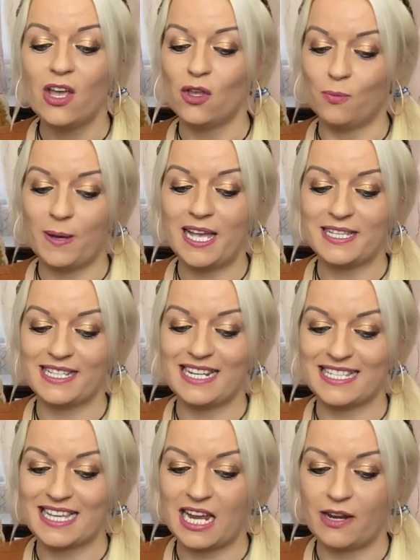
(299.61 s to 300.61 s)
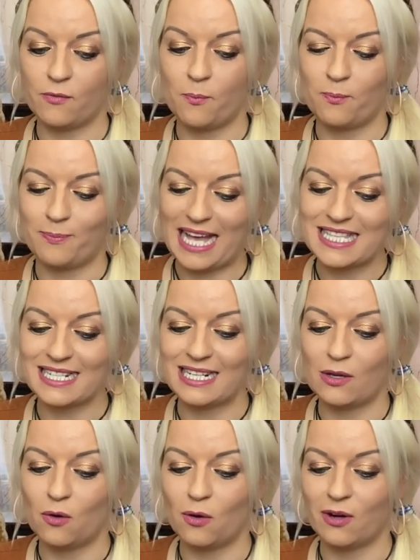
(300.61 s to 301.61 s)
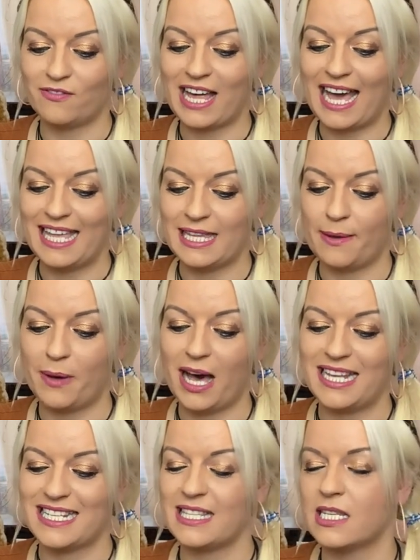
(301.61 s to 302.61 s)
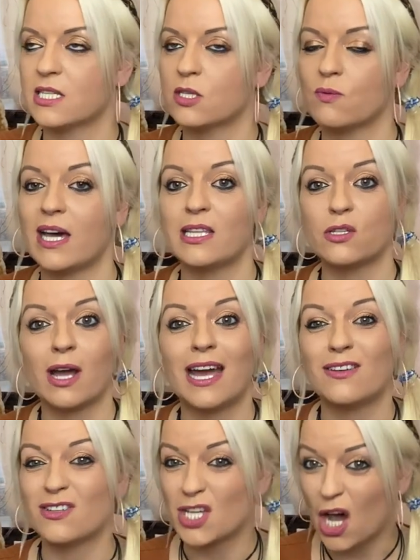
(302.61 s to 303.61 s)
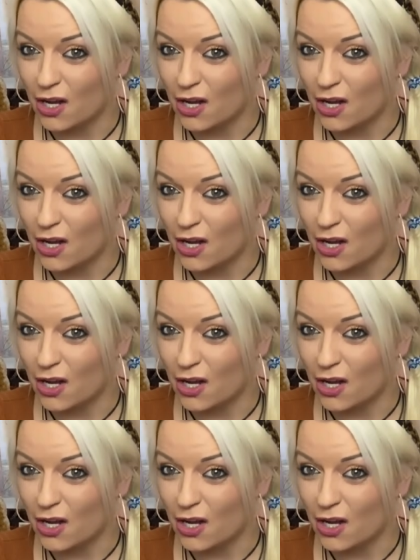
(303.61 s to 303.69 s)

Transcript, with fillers: Your person is kind of battling all of that in their mind, and this is why they try not to